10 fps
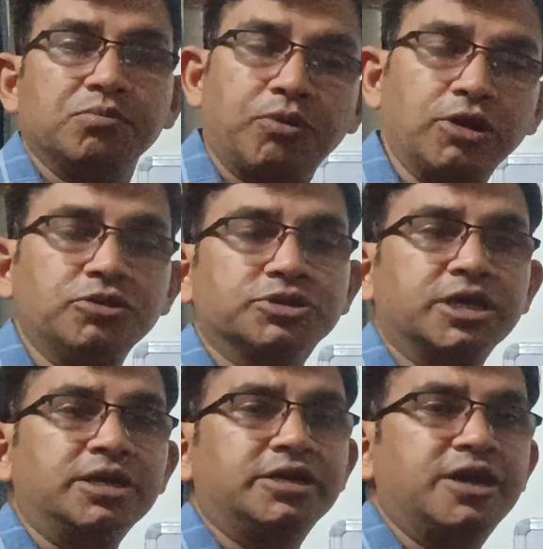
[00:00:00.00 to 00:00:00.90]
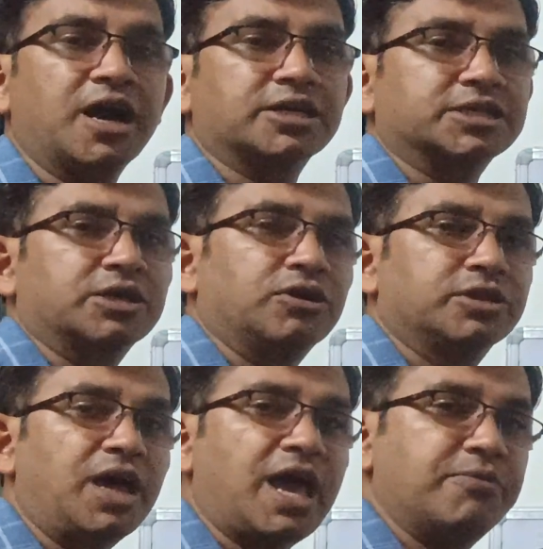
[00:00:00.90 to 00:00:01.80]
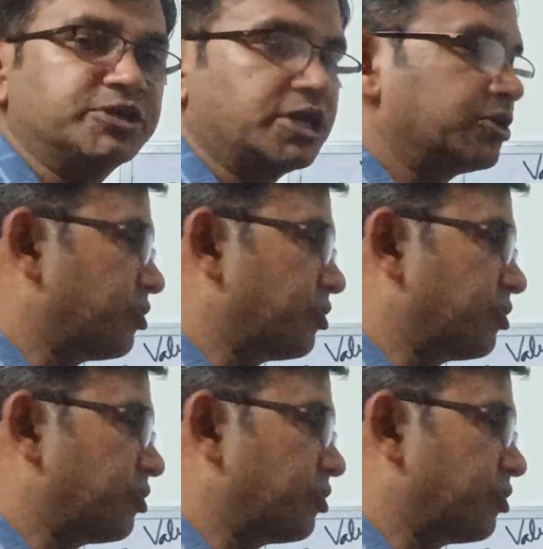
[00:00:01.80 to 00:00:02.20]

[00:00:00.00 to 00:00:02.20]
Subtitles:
pollution reduction or the emission